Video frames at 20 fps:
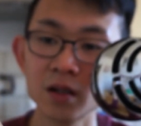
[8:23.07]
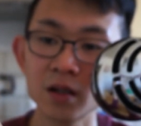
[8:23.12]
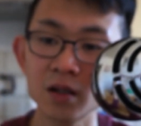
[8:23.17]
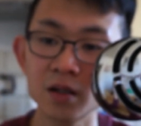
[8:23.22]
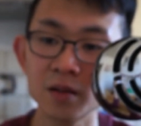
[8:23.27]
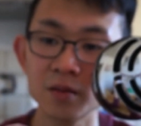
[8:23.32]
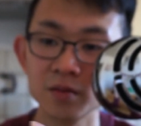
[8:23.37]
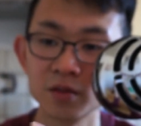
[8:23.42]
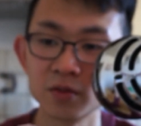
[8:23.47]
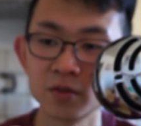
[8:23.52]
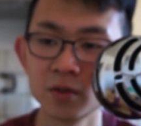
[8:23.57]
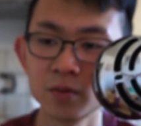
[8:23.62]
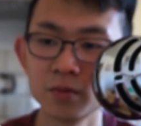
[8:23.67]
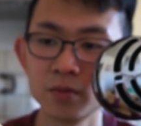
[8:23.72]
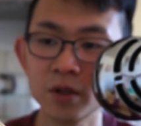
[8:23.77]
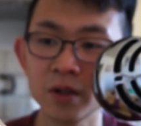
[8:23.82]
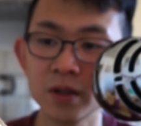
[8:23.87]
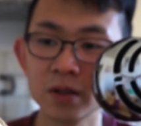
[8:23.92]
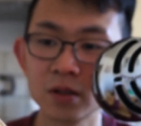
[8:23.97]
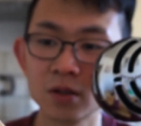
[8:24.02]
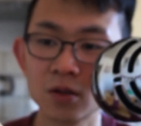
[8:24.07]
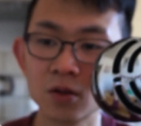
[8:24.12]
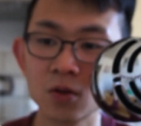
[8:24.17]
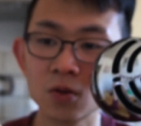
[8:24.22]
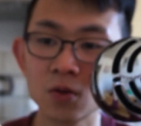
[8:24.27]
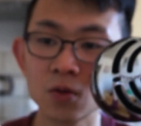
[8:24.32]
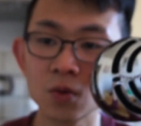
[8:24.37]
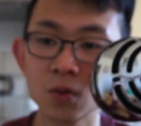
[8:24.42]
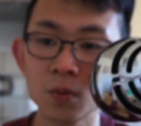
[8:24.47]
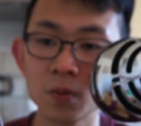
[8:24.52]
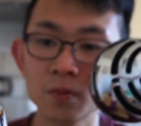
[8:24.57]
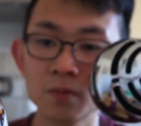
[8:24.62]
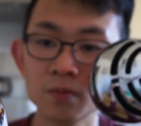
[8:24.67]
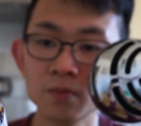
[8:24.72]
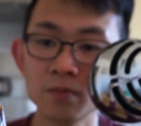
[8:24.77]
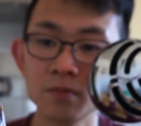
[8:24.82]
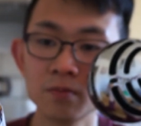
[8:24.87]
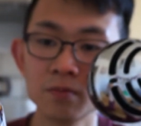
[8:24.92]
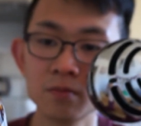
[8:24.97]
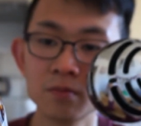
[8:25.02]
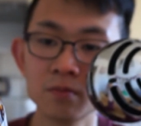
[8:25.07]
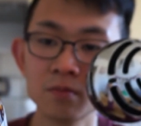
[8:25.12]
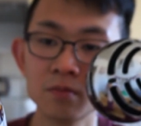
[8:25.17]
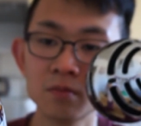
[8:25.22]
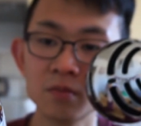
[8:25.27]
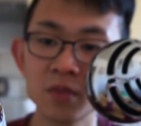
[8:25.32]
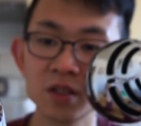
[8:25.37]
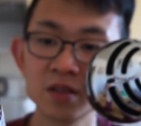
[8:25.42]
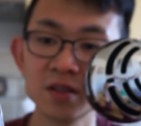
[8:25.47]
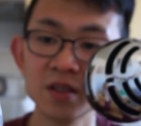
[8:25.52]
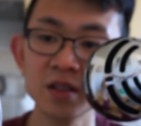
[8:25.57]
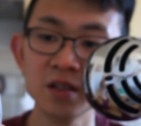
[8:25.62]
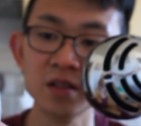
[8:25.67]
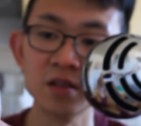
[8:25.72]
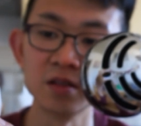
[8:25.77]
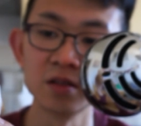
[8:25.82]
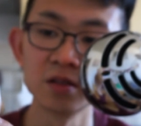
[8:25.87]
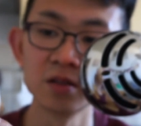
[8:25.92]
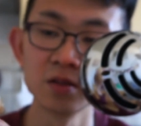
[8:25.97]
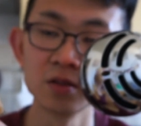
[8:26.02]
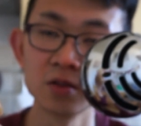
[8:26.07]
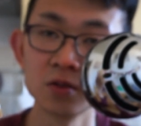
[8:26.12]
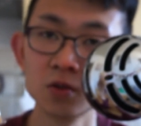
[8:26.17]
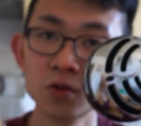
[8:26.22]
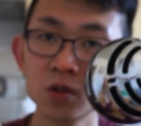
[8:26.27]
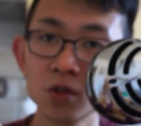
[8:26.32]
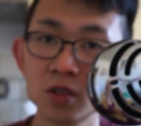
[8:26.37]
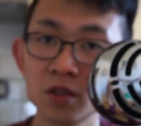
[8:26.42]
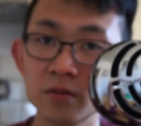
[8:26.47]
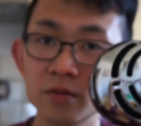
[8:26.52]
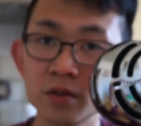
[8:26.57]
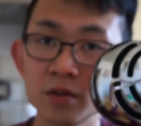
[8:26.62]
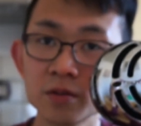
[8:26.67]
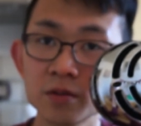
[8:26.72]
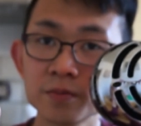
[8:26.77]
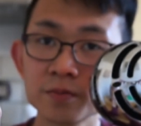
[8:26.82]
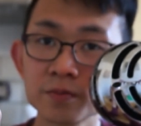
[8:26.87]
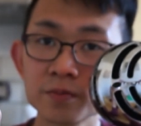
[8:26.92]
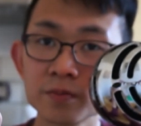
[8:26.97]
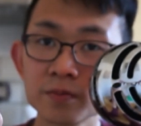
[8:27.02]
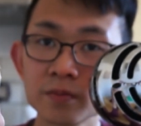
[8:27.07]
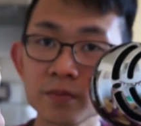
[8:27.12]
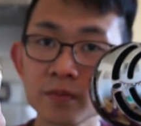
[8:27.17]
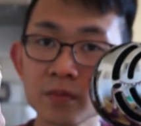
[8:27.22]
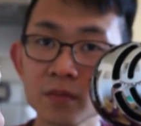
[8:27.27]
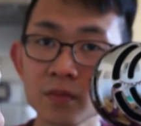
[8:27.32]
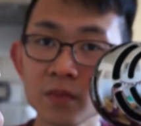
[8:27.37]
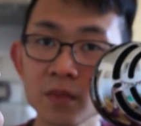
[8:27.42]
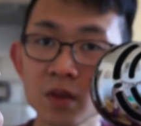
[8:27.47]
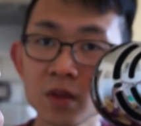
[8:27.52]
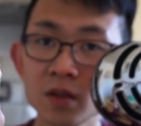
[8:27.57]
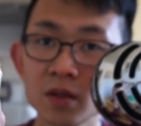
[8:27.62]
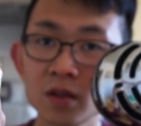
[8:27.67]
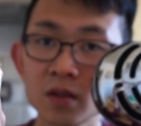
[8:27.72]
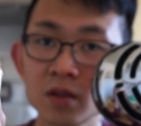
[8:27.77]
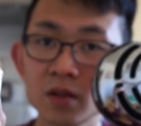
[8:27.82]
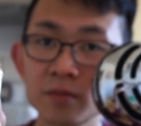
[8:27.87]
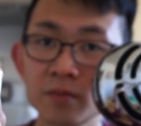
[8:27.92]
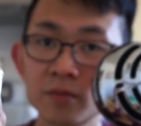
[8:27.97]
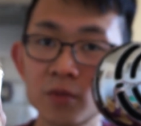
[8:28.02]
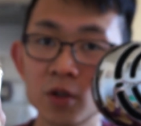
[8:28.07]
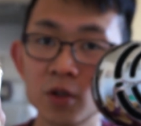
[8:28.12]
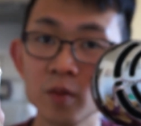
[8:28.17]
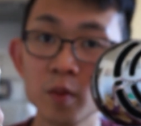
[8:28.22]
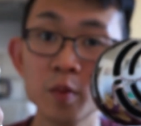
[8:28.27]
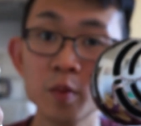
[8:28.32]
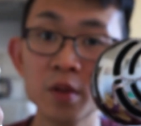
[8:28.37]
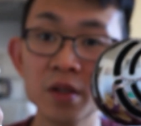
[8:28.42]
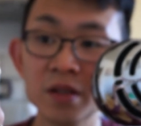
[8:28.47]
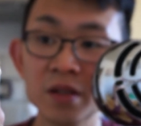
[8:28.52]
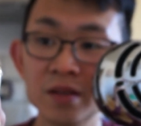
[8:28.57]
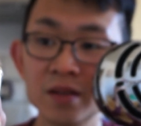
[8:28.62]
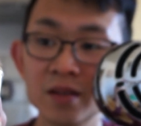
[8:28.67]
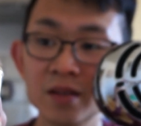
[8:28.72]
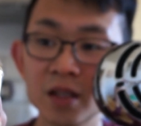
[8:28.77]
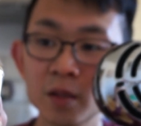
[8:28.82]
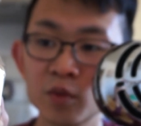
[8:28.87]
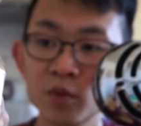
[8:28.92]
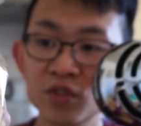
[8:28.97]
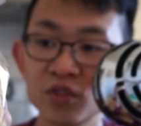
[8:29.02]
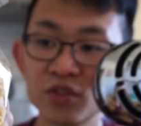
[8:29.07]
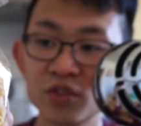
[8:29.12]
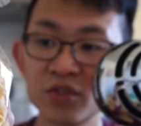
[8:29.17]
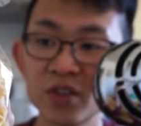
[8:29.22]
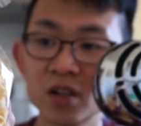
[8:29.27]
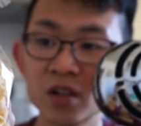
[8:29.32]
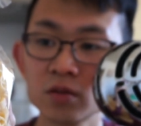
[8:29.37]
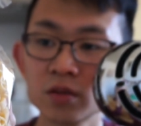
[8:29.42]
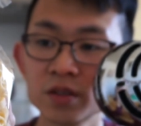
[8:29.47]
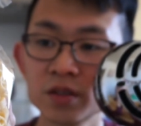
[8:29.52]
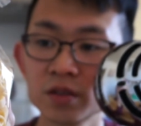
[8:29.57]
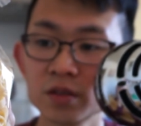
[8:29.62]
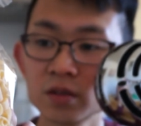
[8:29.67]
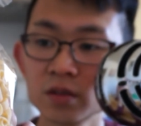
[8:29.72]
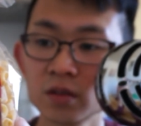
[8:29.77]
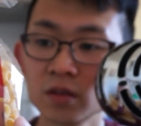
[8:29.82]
It's from a brand called Matthias Kutterer, probably the name of the founder.